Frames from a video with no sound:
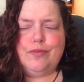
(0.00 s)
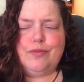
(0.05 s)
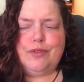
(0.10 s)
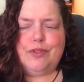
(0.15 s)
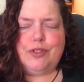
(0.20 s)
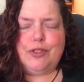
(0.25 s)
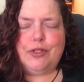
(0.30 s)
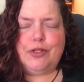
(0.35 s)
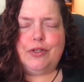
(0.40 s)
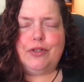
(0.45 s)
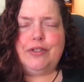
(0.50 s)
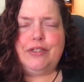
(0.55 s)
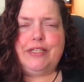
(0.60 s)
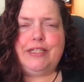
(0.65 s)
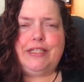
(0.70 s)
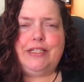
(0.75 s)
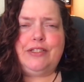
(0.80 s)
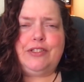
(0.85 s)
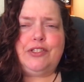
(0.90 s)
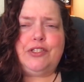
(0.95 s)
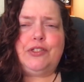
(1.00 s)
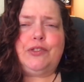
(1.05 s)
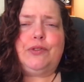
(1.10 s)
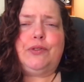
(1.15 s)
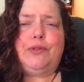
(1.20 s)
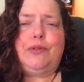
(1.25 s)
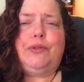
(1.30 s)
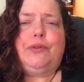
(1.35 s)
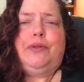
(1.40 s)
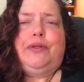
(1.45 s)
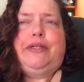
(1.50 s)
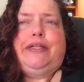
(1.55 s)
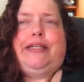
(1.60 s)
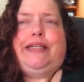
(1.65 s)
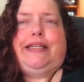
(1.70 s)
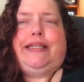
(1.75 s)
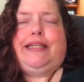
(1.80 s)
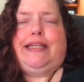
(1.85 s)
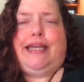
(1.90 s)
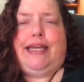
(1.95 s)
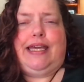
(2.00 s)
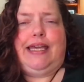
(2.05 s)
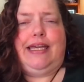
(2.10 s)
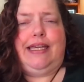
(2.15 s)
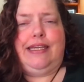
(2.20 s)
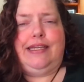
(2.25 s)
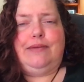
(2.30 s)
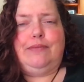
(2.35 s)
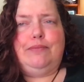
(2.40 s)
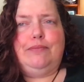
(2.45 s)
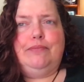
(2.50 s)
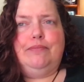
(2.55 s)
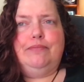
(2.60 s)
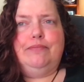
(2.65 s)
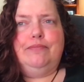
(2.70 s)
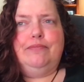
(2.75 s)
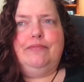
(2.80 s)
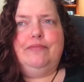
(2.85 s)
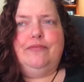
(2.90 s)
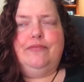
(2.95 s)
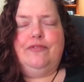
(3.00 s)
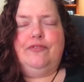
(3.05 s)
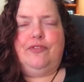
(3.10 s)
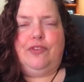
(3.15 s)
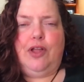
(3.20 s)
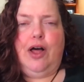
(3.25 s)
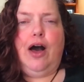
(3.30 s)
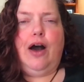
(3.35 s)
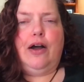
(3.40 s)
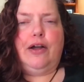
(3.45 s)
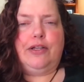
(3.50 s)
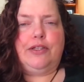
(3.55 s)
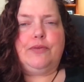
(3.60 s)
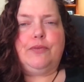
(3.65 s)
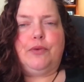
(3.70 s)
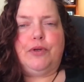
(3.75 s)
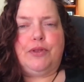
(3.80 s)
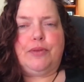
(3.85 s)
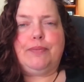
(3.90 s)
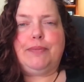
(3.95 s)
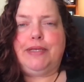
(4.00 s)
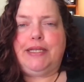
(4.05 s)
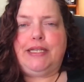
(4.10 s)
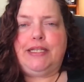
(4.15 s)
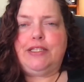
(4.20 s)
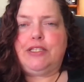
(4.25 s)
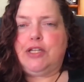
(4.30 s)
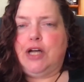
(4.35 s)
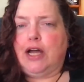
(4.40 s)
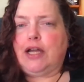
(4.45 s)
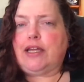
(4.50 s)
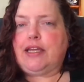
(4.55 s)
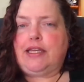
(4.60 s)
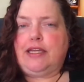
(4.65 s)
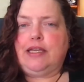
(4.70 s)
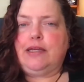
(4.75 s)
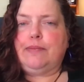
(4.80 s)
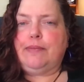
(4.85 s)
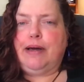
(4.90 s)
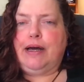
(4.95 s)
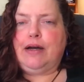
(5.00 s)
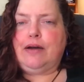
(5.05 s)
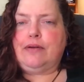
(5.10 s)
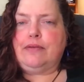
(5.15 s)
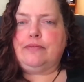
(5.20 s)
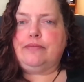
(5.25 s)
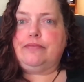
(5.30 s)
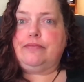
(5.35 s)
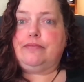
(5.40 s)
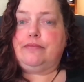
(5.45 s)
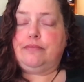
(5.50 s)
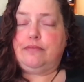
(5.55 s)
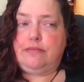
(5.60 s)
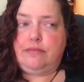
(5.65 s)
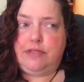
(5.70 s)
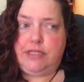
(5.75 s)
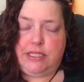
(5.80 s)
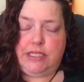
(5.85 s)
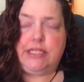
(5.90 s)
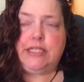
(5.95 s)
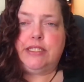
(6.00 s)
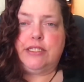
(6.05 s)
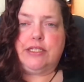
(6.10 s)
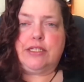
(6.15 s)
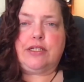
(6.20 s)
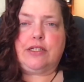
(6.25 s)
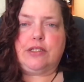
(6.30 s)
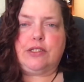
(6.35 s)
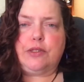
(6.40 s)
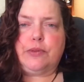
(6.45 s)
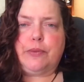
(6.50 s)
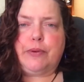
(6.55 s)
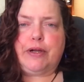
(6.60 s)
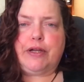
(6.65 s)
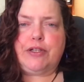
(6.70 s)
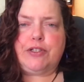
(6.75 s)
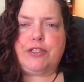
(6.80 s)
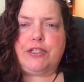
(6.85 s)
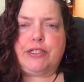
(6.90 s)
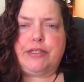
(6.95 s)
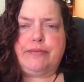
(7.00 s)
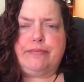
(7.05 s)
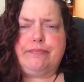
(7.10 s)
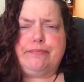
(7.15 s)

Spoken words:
turned into a vlog with me talking about seasonal depression.